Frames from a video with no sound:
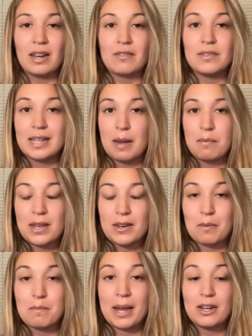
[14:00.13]
of depth in
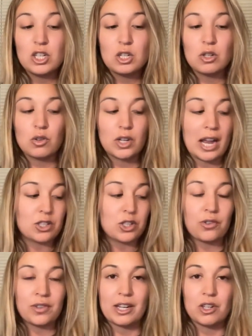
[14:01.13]
your bench as
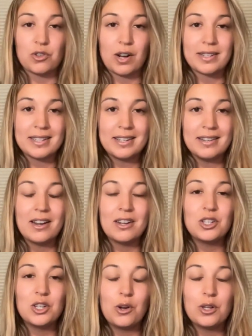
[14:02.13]
currently constructed
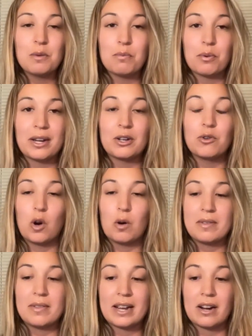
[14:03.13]
until you bring
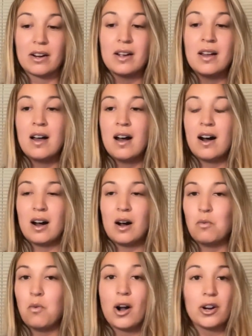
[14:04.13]
Gorman there,
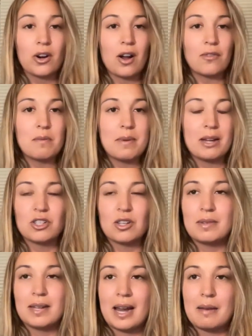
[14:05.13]
Walker off the bench
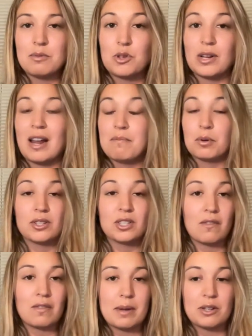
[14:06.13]
sometimes. You can have Burleson
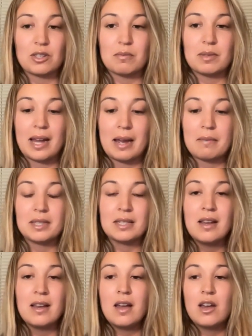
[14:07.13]
off the bench sometimes.
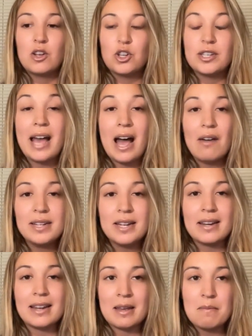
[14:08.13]
Just having
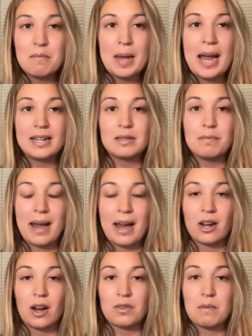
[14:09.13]
an impact bat
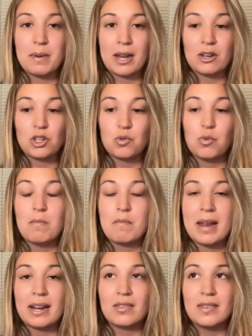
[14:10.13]
off the bench will
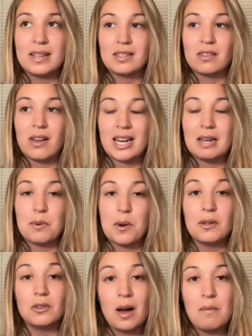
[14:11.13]
make this lineup a
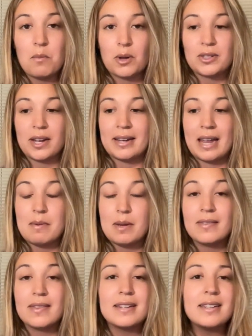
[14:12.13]
lot more
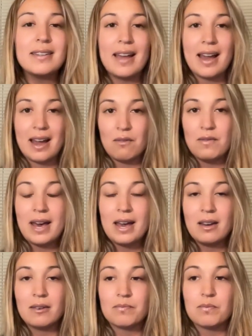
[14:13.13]
dynamic. They didn't have
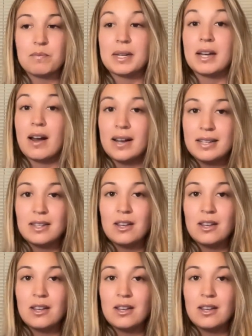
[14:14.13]
that because